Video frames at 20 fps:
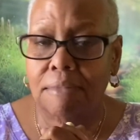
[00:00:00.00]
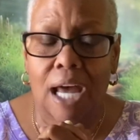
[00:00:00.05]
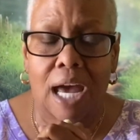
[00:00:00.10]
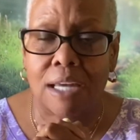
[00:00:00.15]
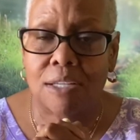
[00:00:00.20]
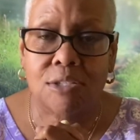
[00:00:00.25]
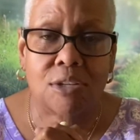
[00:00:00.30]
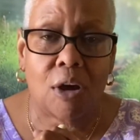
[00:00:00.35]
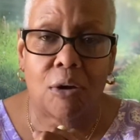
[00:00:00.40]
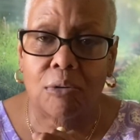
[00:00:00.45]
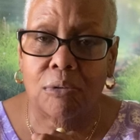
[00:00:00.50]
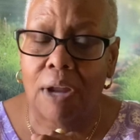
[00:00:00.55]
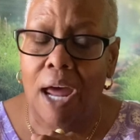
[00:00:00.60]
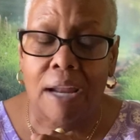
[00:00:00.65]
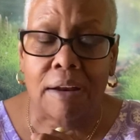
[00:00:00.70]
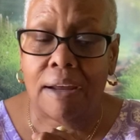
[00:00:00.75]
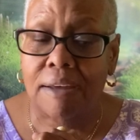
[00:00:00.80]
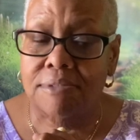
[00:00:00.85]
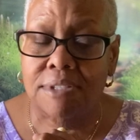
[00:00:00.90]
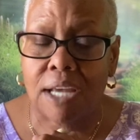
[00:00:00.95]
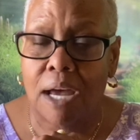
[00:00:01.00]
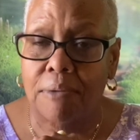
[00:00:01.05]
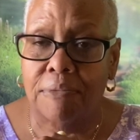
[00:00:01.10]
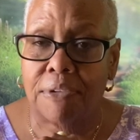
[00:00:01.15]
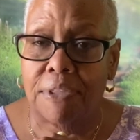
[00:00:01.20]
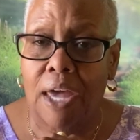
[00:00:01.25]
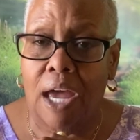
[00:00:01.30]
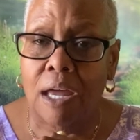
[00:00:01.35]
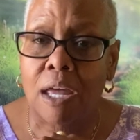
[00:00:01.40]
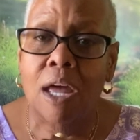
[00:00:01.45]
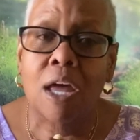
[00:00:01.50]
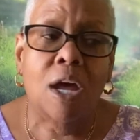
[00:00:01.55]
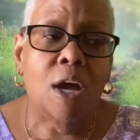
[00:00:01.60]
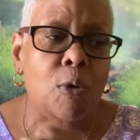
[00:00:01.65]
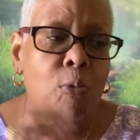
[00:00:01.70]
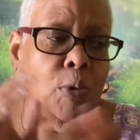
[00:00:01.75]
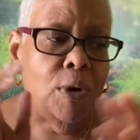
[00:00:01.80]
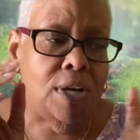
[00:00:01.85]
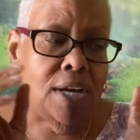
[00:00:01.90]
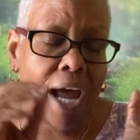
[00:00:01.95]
I don't have time for that. We're